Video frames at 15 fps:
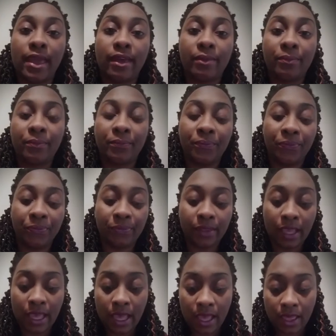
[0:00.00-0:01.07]
map.
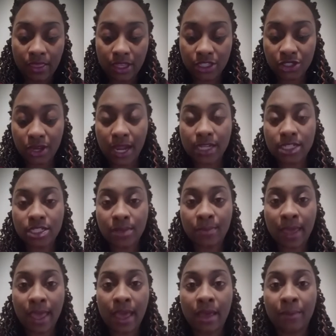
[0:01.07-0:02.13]
The strategy
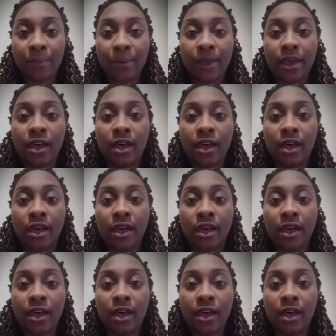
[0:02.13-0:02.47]
map